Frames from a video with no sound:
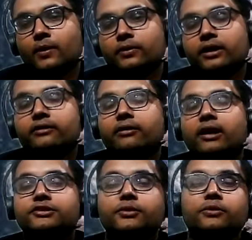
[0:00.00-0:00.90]
Okay, the
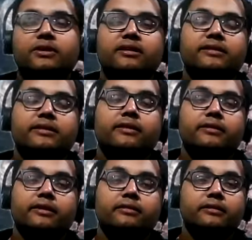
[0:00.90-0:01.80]
Raja Yogas that are
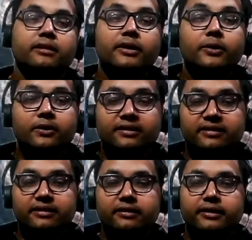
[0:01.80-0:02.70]
there, the Dhana Yogas
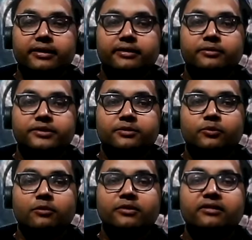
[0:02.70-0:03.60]
that are there, which are
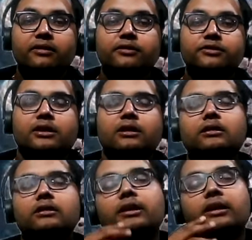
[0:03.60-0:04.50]
promised in your chart,
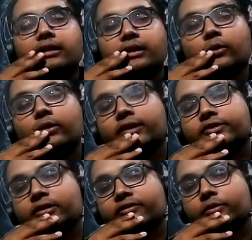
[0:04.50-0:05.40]
they don't
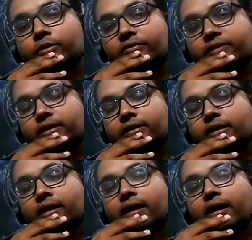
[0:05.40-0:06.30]
actually fructify.
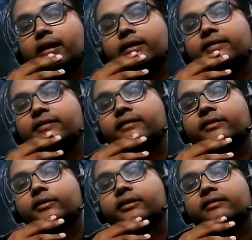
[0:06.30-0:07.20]
And this is,
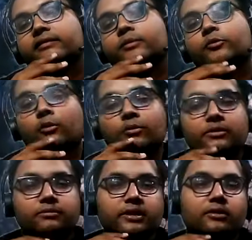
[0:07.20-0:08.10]
this is a
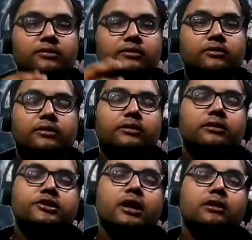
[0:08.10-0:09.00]
problem, because,
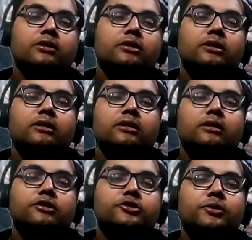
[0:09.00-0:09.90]
a chart could
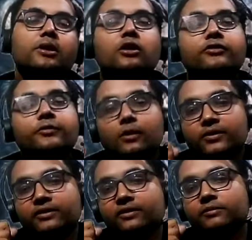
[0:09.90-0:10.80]
show a lot of
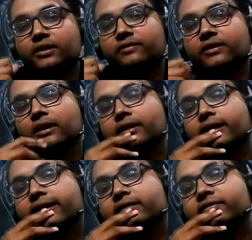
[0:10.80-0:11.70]
promise, but if the
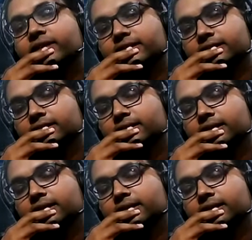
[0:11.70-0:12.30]
Lagna is afflicted,